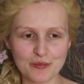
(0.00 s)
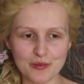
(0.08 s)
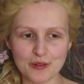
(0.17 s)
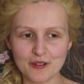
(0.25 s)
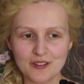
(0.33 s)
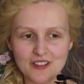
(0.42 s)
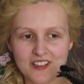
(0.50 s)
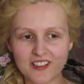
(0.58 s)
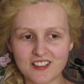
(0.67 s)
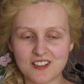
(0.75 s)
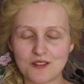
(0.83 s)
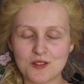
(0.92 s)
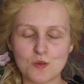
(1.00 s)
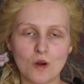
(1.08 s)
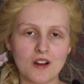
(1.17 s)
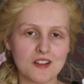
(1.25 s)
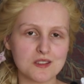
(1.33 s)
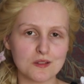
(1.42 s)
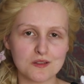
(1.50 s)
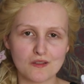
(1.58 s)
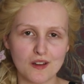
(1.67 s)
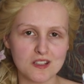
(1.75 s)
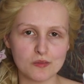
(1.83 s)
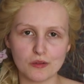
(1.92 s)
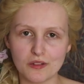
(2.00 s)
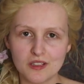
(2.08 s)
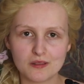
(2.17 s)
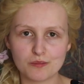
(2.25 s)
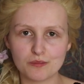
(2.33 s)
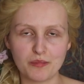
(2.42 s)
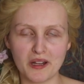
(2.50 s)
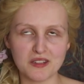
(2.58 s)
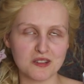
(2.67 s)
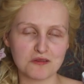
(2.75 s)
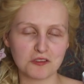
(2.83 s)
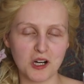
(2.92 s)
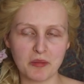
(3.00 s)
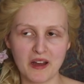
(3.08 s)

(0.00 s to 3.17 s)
but you know, it's wire, so it's flexible, it bends right